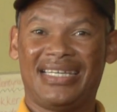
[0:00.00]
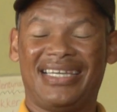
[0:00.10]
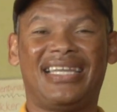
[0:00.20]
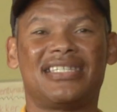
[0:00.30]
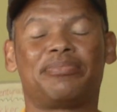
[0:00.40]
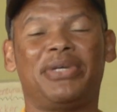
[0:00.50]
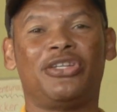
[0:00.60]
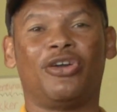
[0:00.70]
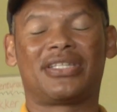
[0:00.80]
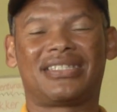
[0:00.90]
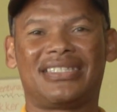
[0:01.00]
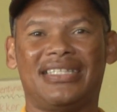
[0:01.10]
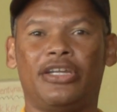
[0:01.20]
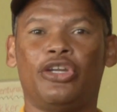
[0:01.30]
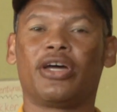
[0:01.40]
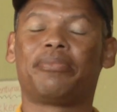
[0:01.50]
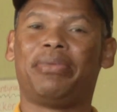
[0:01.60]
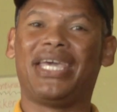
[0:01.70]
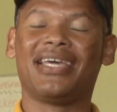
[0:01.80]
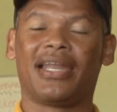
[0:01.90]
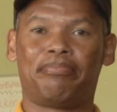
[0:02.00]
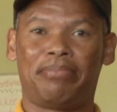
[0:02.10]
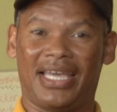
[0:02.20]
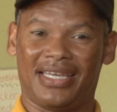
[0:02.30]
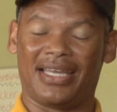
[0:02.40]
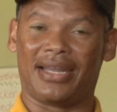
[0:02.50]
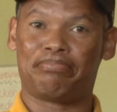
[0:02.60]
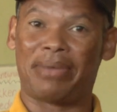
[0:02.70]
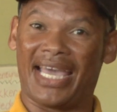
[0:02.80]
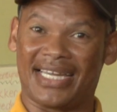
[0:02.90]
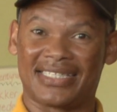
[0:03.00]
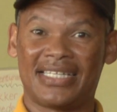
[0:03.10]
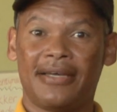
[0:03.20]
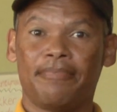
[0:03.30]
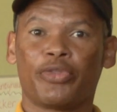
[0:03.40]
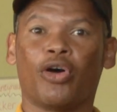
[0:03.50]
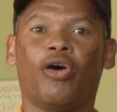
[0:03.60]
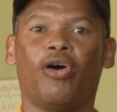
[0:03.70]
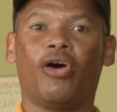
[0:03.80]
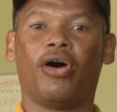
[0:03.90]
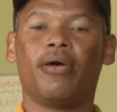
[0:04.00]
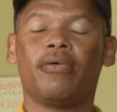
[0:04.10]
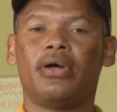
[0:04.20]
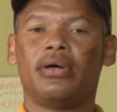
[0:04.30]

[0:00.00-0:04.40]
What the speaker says: It has been not being repaired or